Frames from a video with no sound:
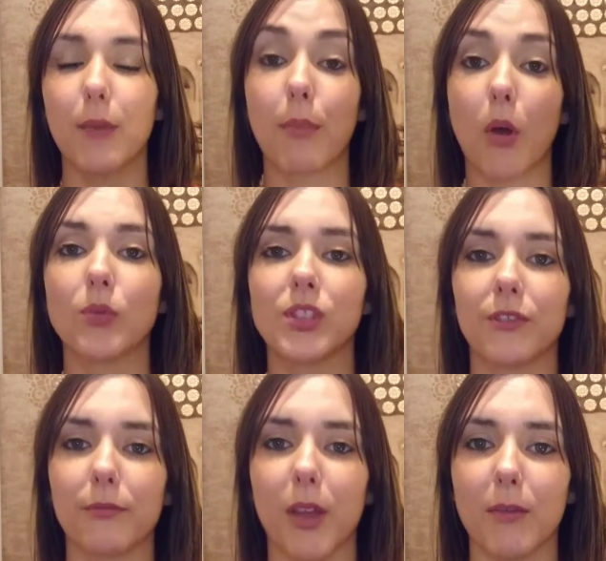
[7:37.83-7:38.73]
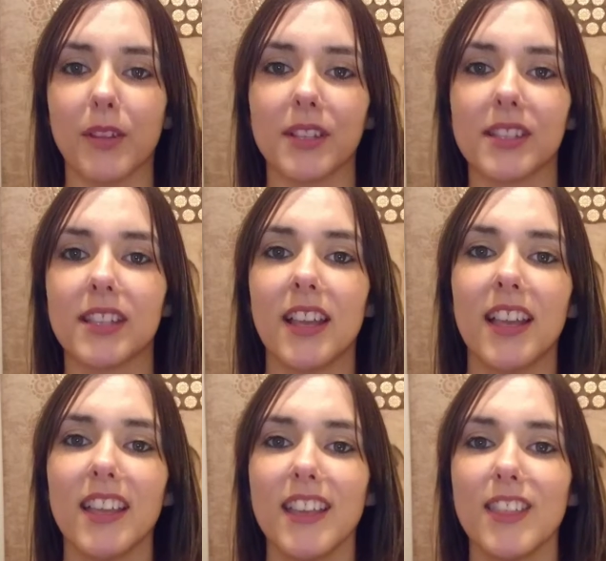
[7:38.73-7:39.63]
the impulsive moments
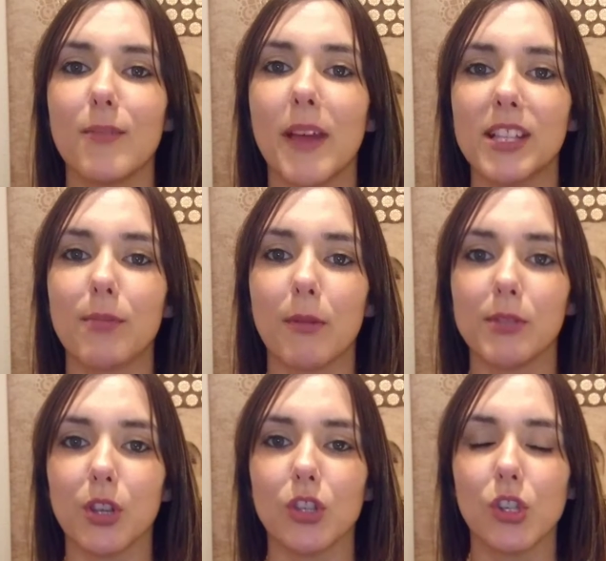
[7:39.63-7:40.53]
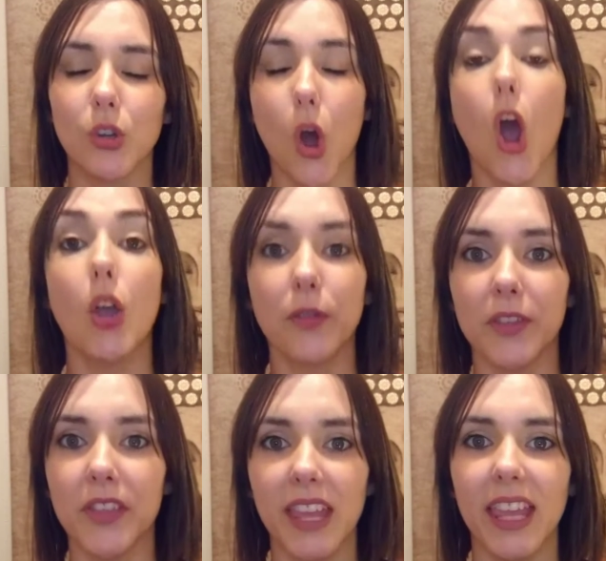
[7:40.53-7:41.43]
the better moments, because you're not
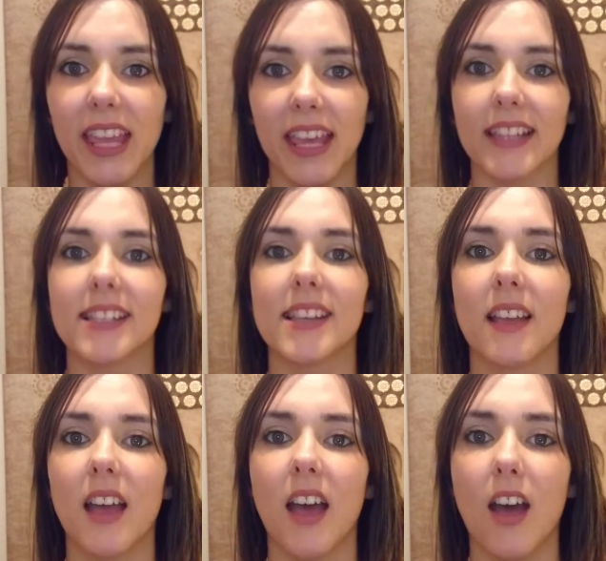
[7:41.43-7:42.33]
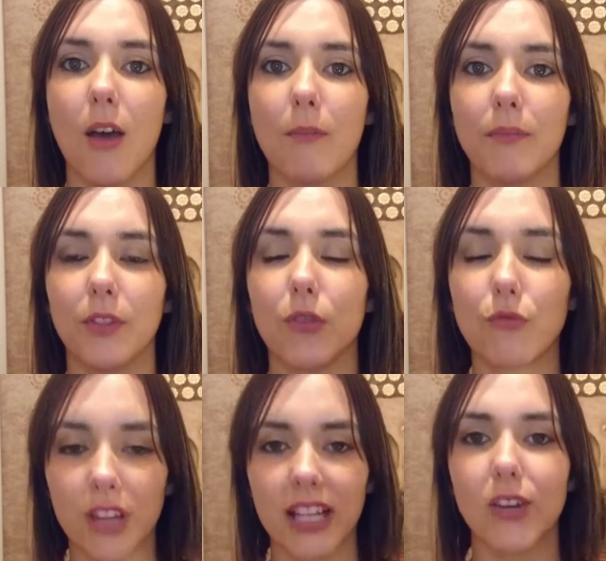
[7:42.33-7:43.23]
overthinking it. You're
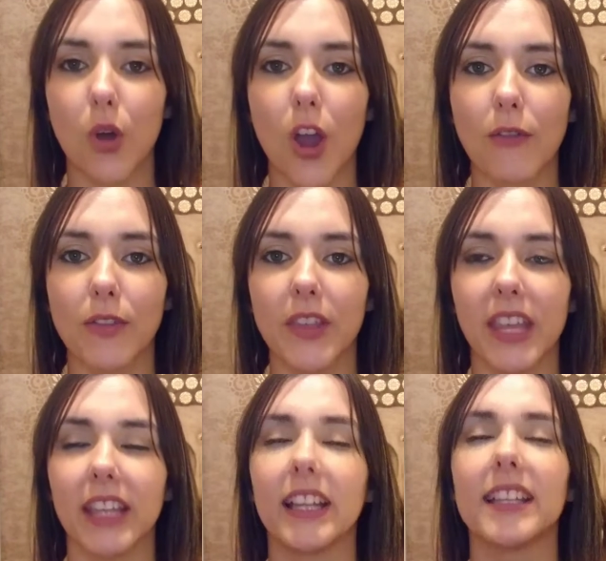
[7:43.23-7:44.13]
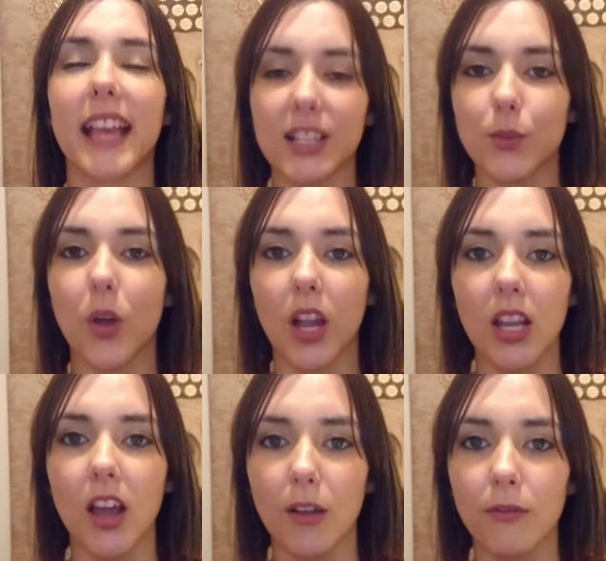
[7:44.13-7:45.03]
really not overthinking it, and that's what I
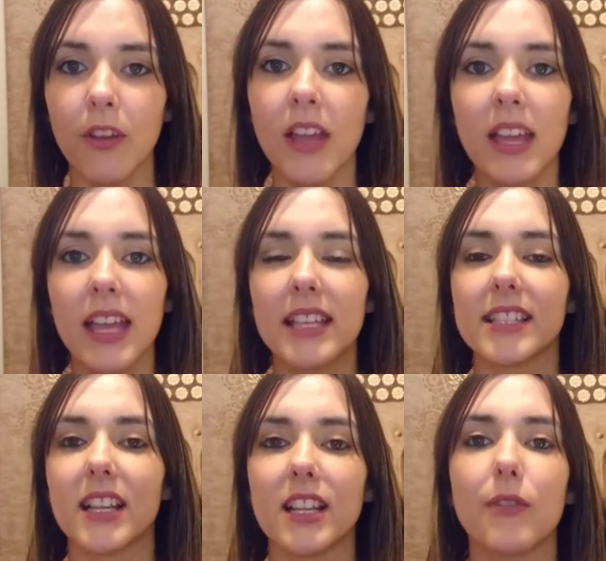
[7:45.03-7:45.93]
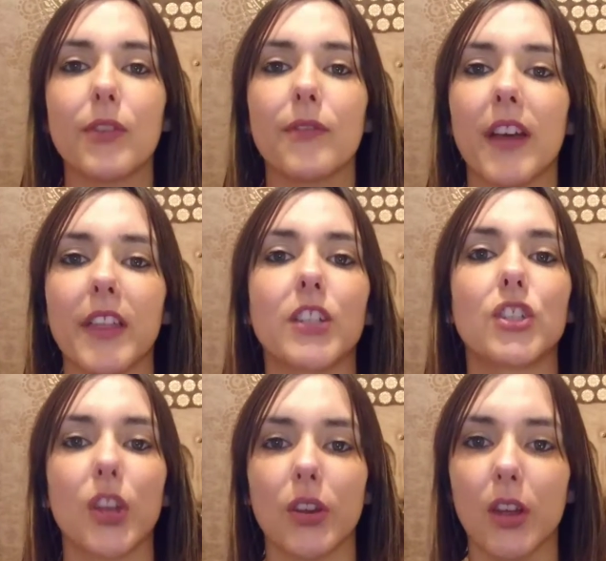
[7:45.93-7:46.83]
love. So I love the fact that I
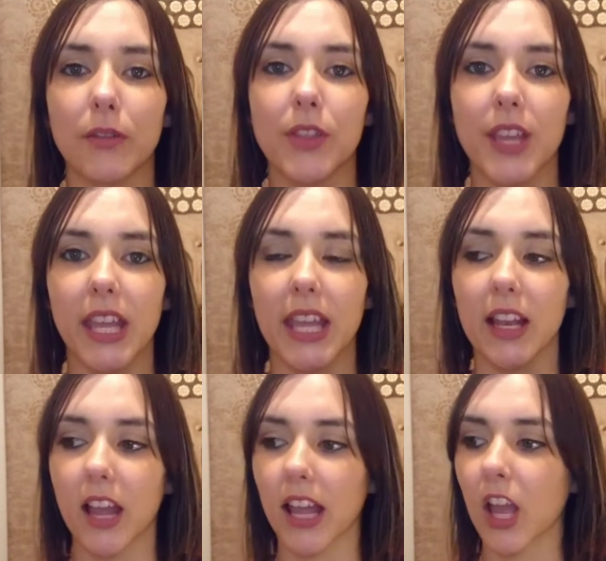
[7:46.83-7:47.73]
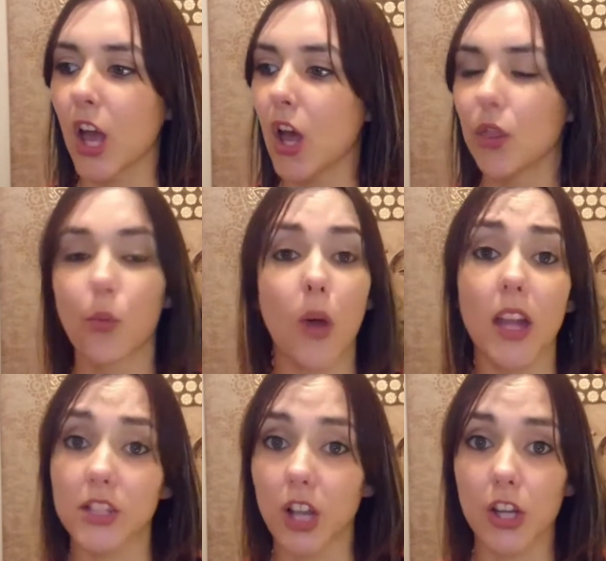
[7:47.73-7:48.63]
don't overthink it. Like, the
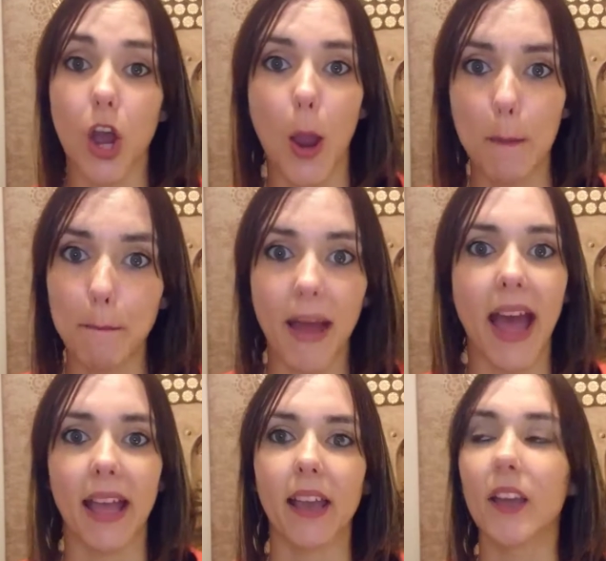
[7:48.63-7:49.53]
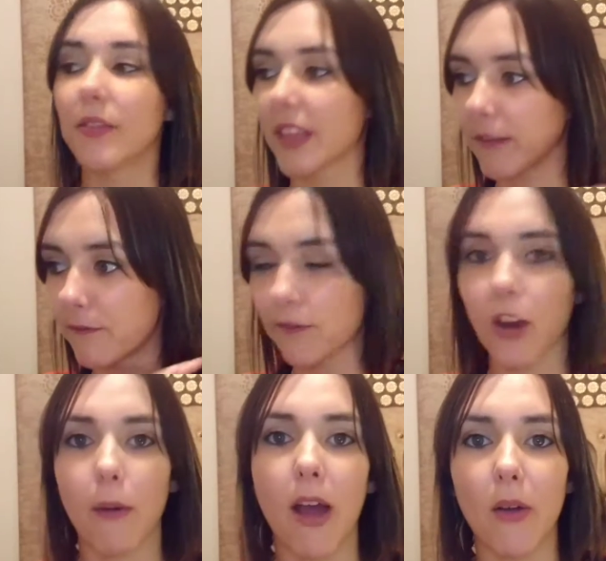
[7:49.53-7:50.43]
words I know, bang, they
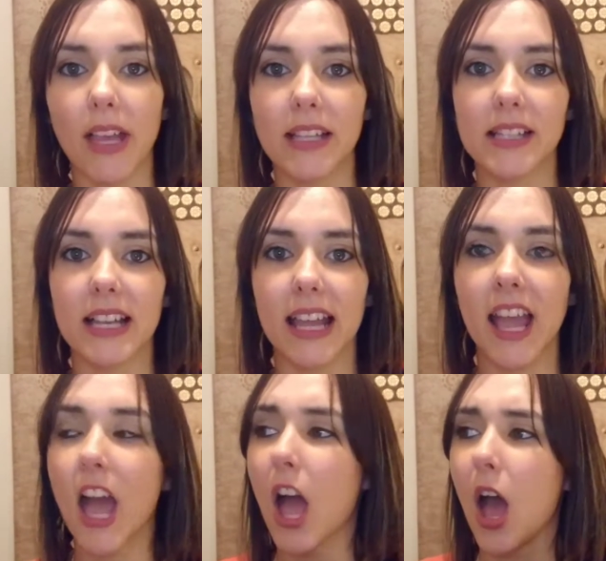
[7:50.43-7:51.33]
flow out easily,